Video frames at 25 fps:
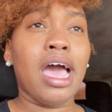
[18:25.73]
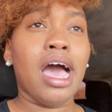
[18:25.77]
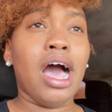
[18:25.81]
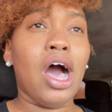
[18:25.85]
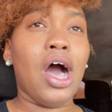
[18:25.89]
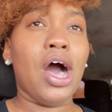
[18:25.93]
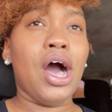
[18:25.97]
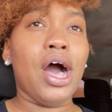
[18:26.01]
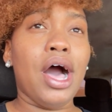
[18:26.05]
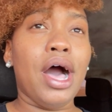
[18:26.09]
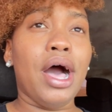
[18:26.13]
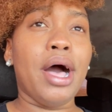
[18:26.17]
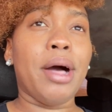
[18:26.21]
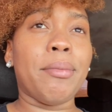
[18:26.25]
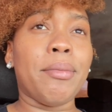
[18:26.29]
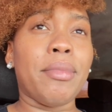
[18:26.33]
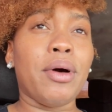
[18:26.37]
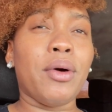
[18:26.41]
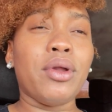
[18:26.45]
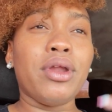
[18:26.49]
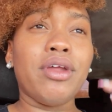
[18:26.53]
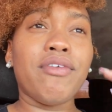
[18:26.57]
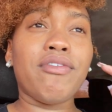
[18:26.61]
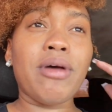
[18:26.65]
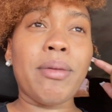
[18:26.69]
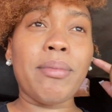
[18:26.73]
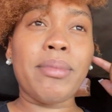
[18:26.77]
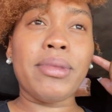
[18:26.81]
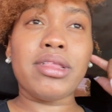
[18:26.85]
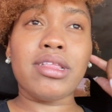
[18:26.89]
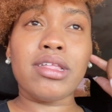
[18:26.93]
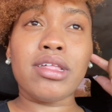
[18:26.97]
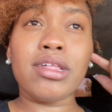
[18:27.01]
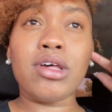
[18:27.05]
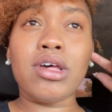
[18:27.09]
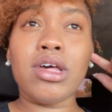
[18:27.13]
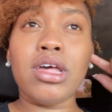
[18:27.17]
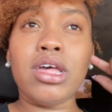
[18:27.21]
I wonder if I'm
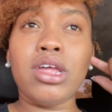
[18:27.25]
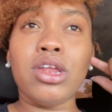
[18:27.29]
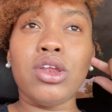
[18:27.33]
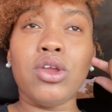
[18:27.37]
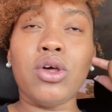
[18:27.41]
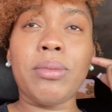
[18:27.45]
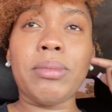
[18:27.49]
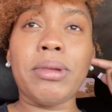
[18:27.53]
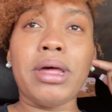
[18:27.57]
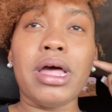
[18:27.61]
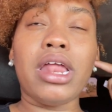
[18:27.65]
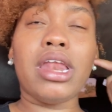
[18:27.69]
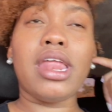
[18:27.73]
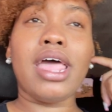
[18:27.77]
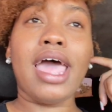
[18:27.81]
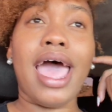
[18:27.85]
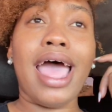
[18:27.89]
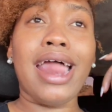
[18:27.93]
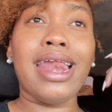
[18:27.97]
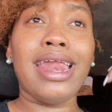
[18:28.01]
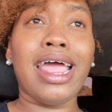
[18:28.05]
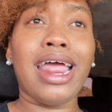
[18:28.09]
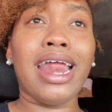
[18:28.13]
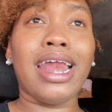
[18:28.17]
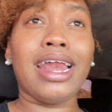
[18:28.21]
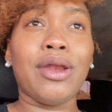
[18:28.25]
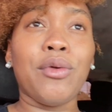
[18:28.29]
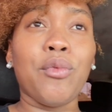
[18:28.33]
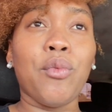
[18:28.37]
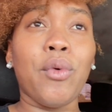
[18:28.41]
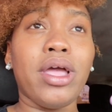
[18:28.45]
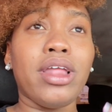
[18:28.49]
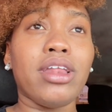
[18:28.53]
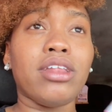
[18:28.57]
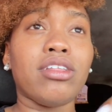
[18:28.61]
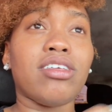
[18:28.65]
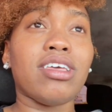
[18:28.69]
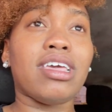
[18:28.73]
missing. No, I'm not. And then
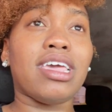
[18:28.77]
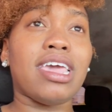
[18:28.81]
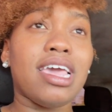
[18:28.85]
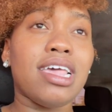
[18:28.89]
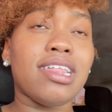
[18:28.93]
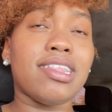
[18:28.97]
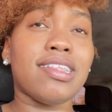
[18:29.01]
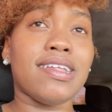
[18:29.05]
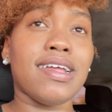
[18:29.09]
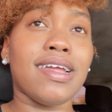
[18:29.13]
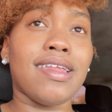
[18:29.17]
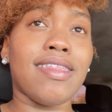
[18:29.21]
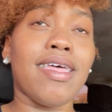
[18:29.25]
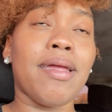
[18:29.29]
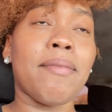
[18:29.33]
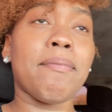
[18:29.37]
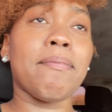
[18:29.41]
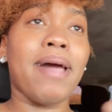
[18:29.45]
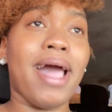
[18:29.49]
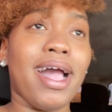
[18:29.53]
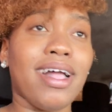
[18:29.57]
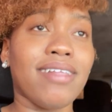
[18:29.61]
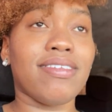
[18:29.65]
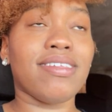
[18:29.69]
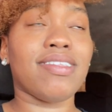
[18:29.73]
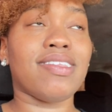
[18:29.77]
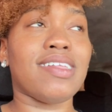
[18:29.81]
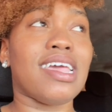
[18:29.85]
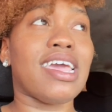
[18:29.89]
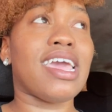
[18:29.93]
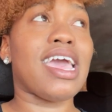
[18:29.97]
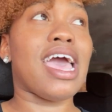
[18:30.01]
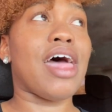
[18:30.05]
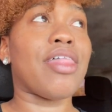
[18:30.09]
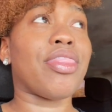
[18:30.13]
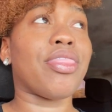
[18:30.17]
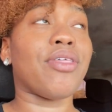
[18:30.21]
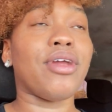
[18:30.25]
went to Kingston, then back to St.
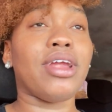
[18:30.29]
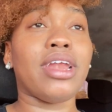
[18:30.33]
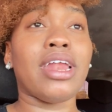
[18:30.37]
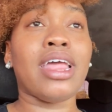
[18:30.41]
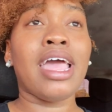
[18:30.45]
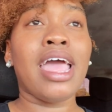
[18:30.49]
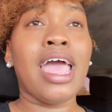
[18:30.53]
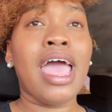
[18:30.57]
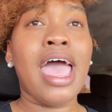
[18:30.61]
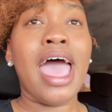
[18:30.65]
Catherine.